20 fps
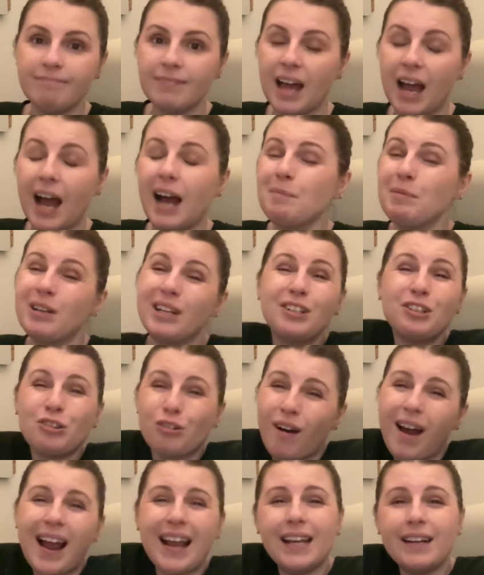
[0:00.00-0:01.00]
I'm going to
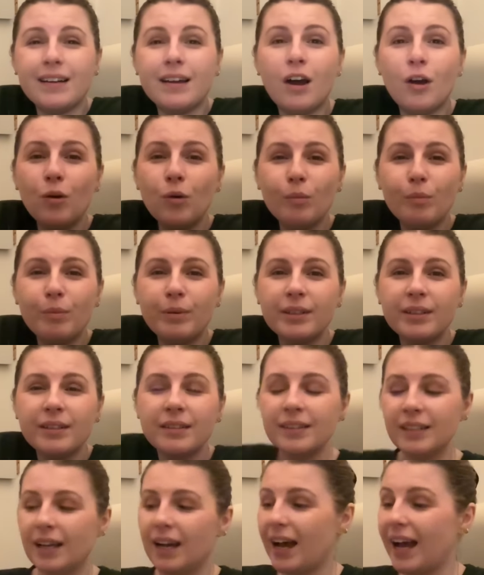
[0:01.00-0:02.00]
try and hope.
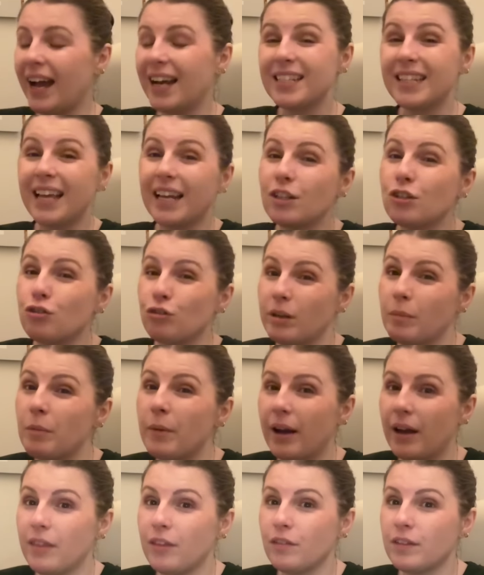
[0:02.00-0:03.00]
I actually had a dream
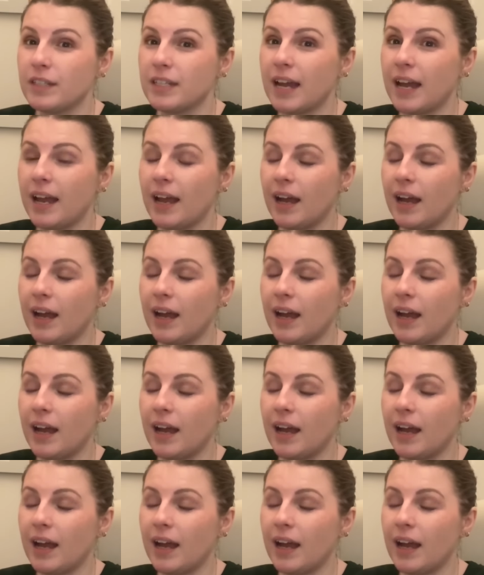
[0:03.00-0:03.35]
about it the other day.